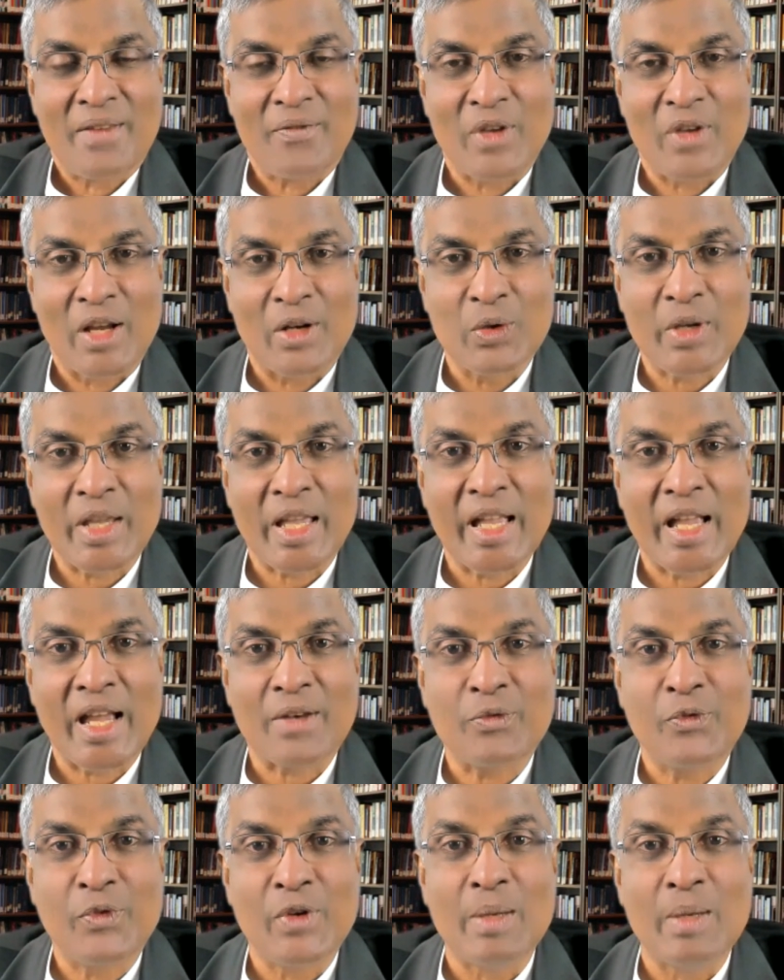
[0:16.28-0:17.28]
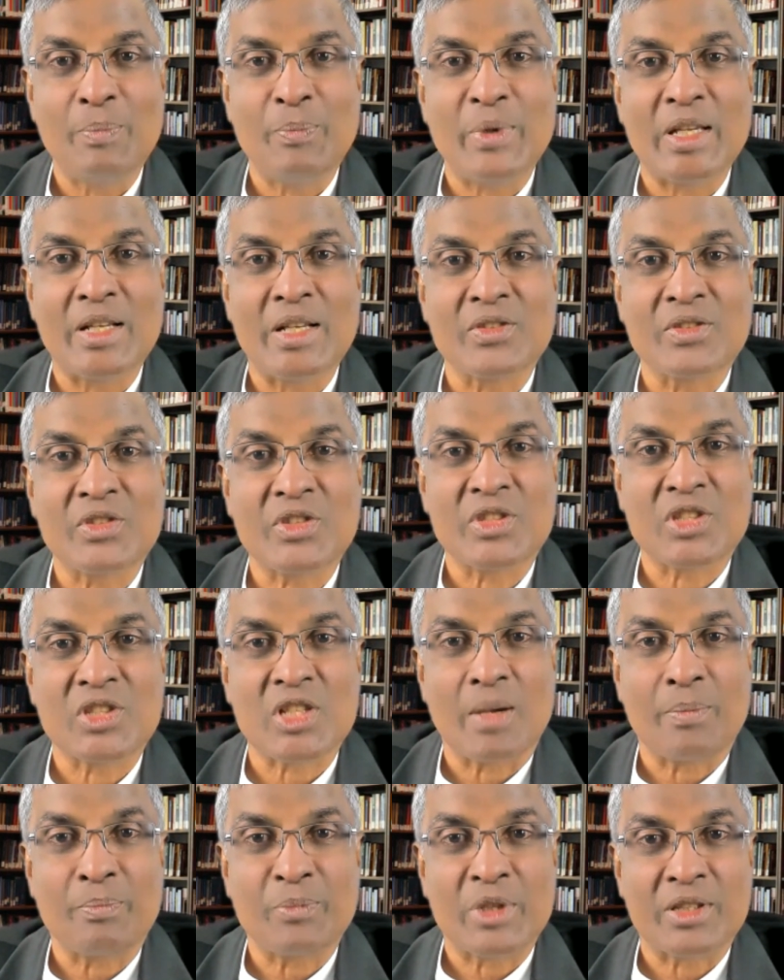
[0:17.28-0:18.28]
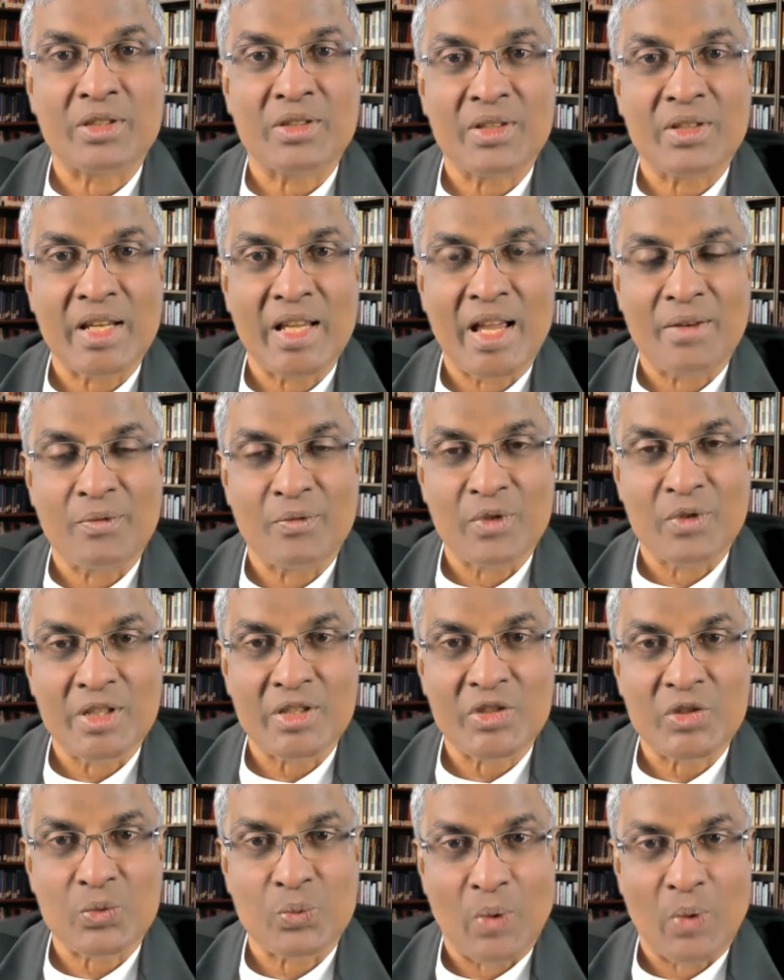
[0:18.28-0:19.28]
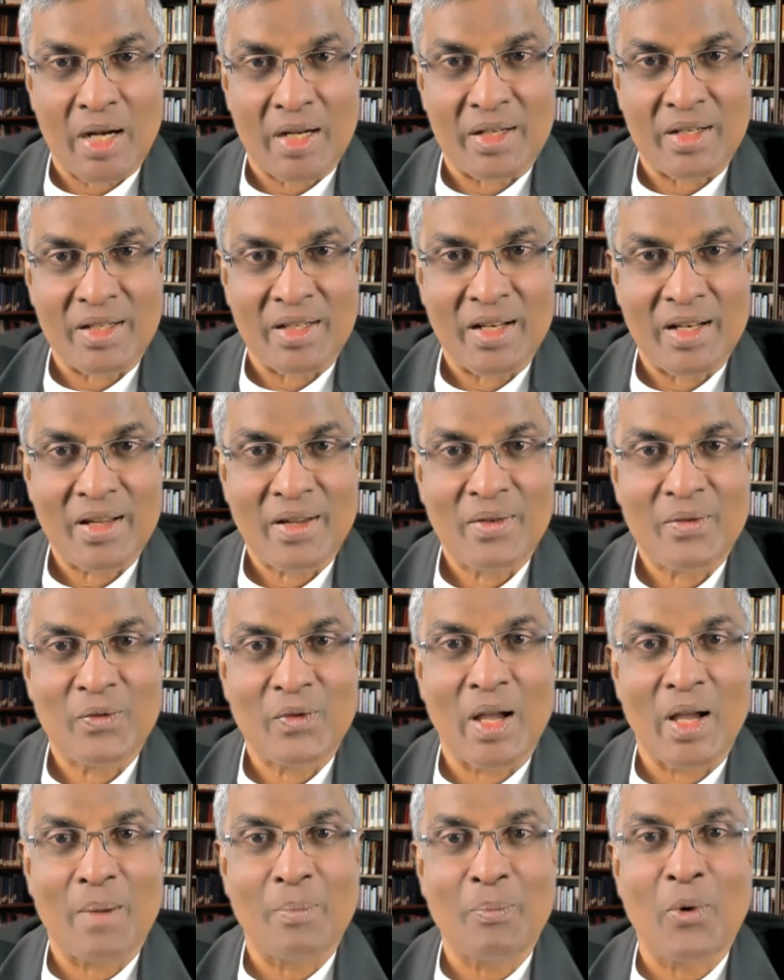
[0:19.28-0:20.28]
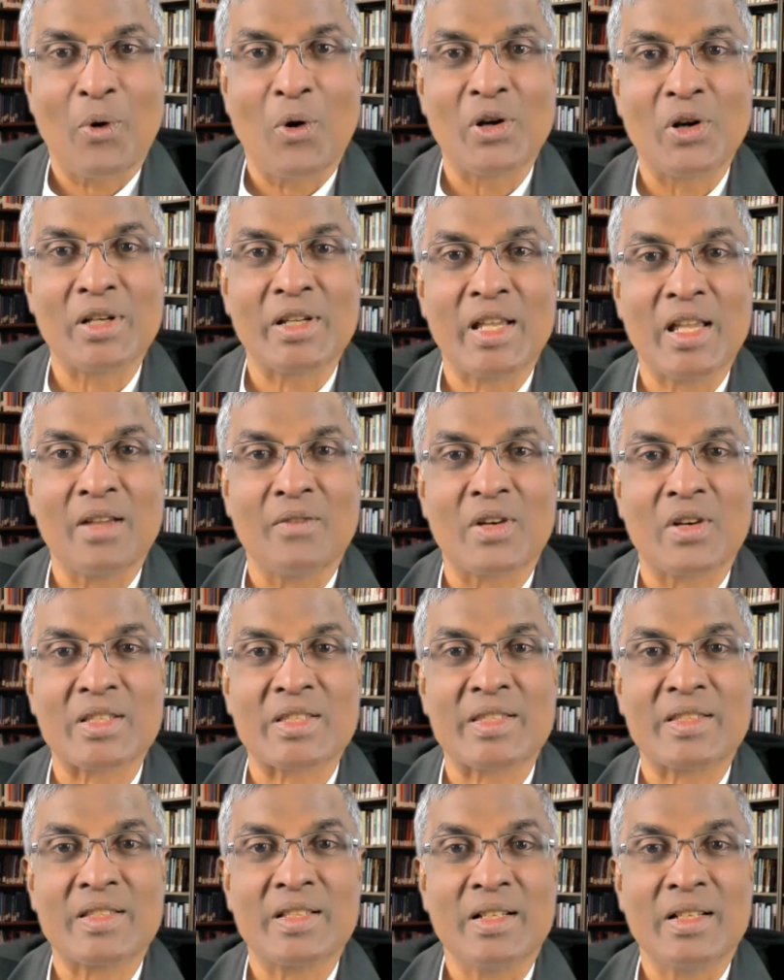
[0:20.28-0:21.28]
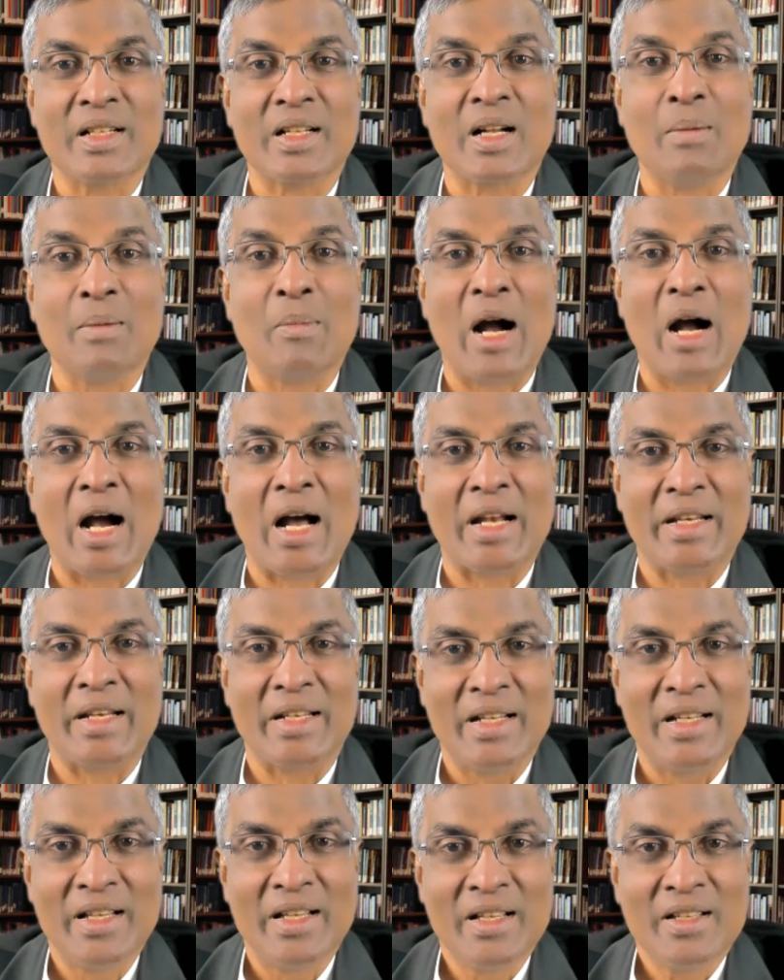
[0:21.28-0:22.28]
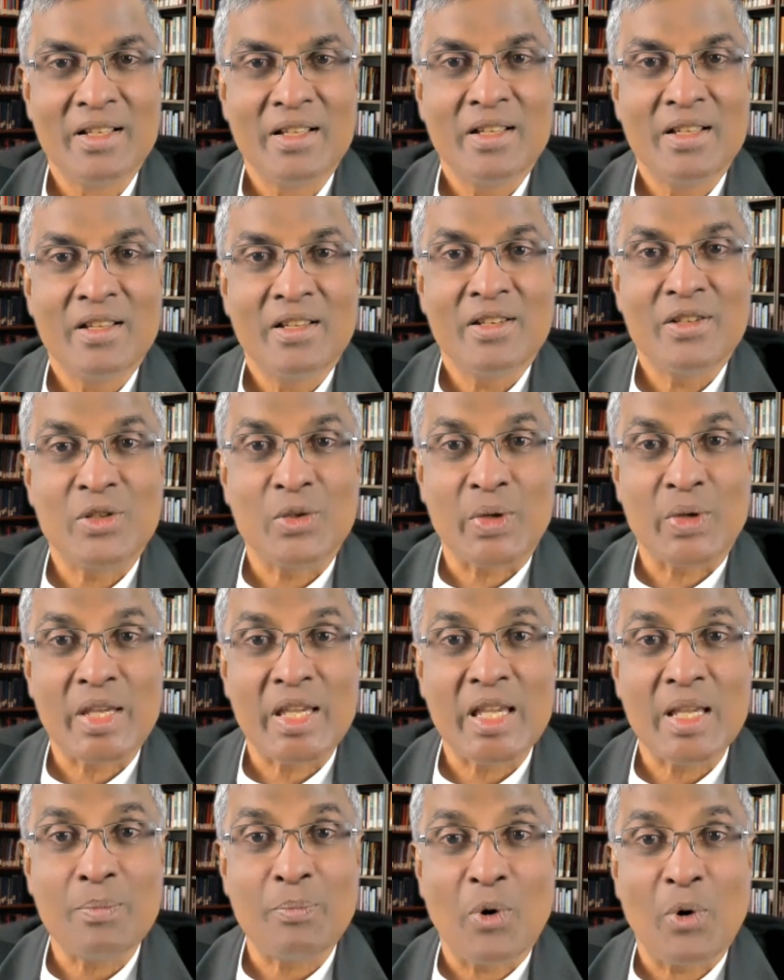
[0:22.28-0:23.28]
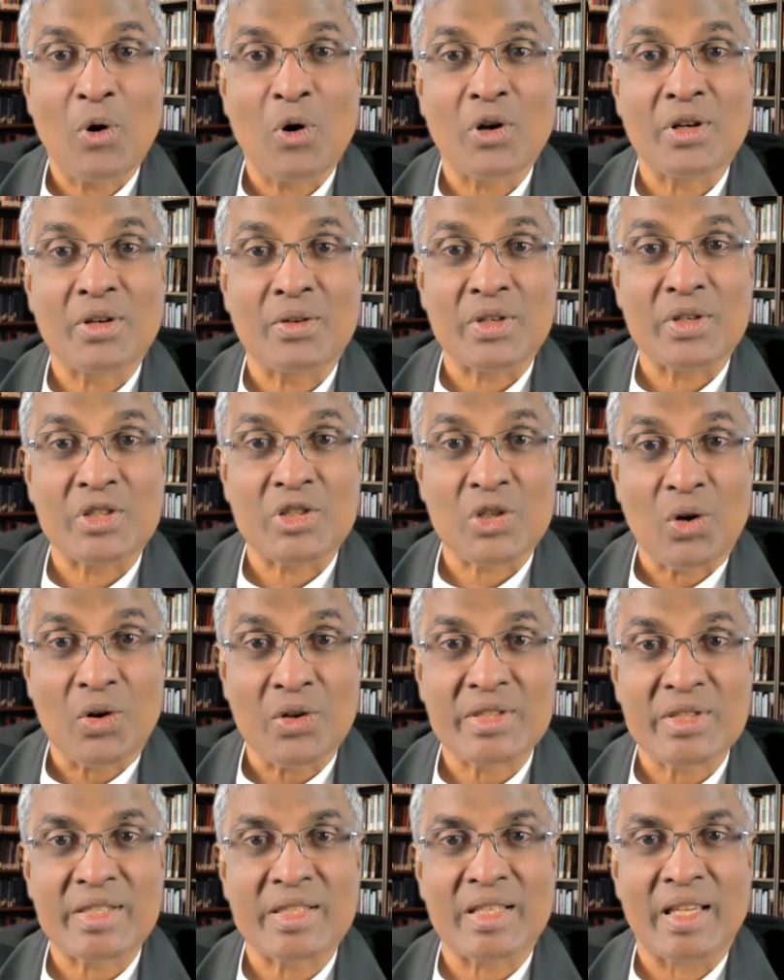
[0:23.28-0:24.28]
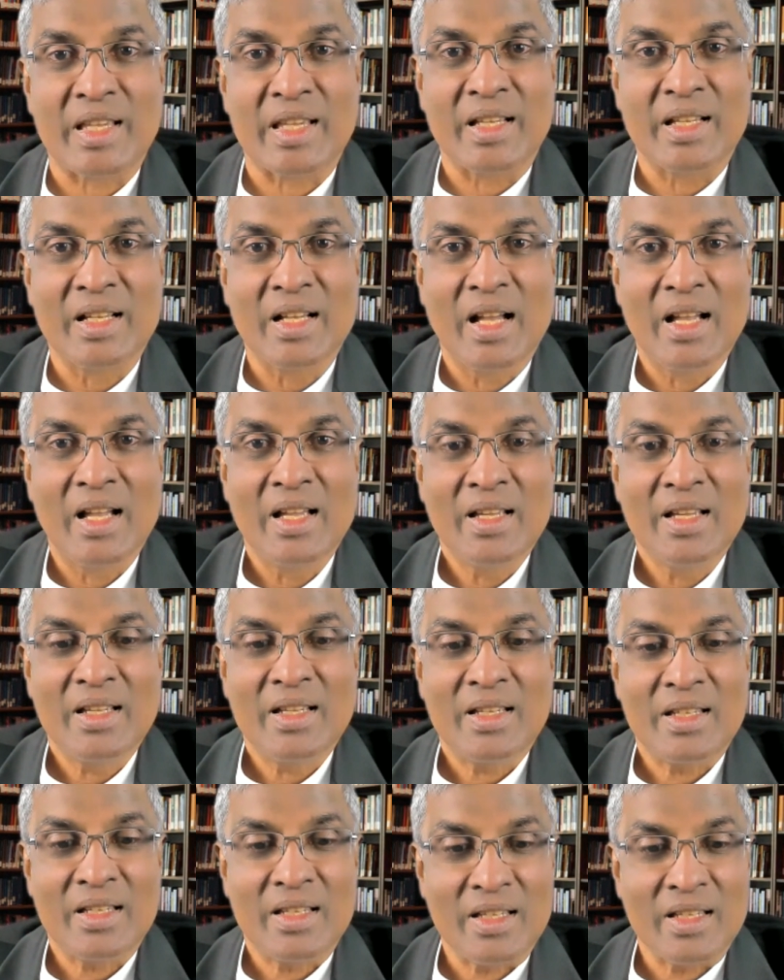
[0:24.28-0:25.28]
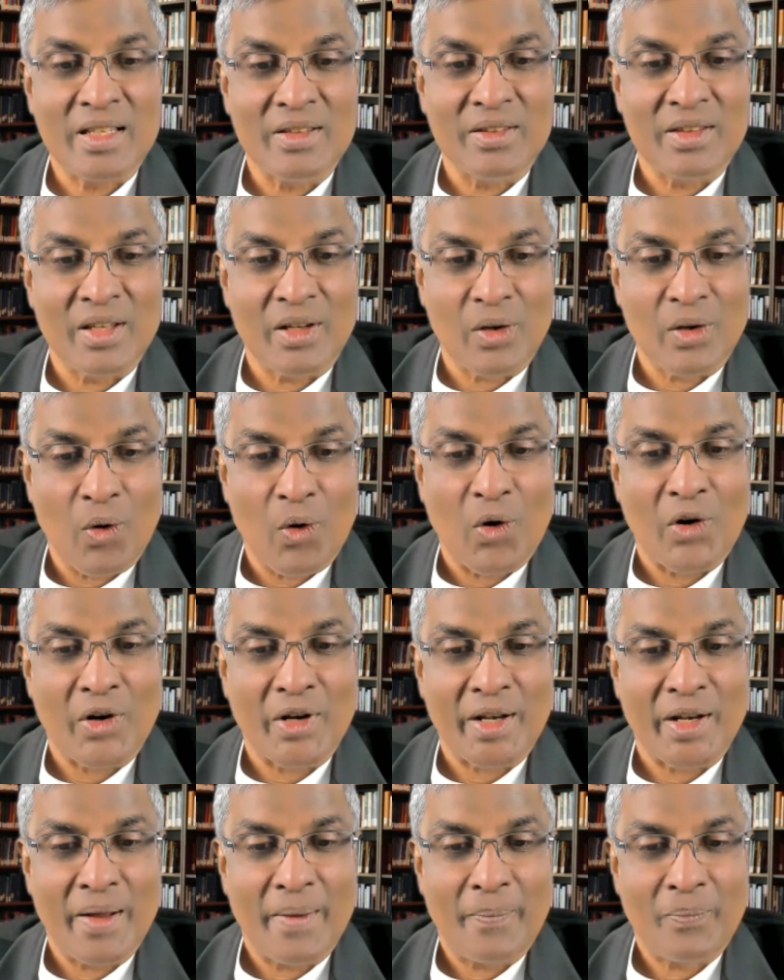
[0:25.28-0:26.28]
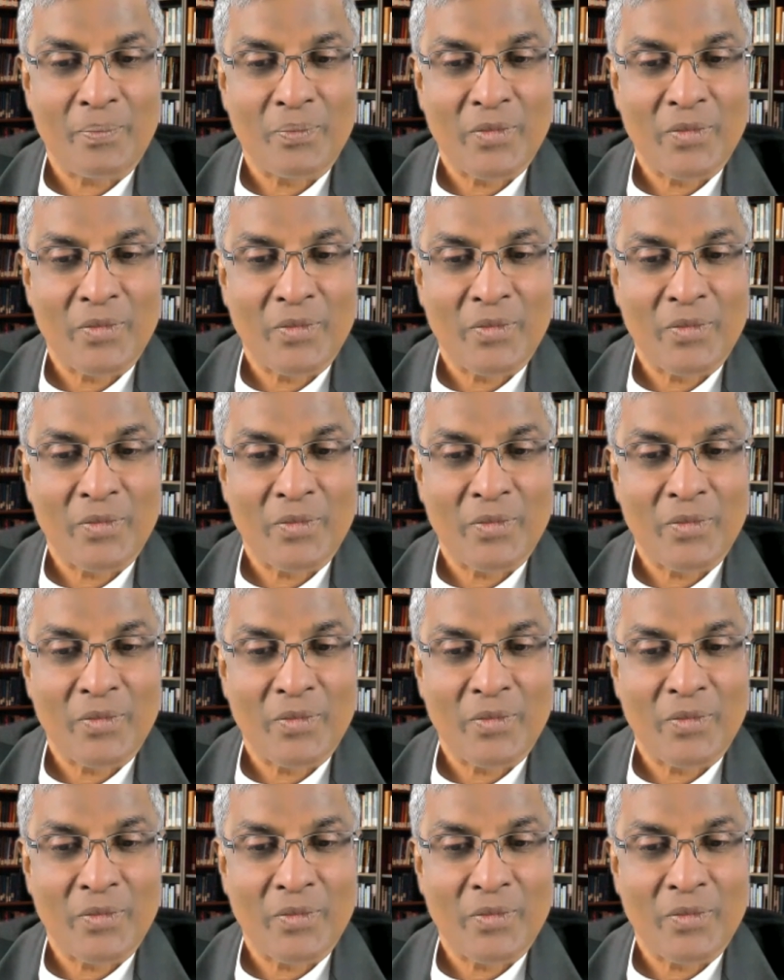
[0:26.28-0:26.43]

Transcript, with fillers: We are looking at Philippians chapter 3 and verse 1, where Paul gave us a command to keep on rejoicing in the Lord.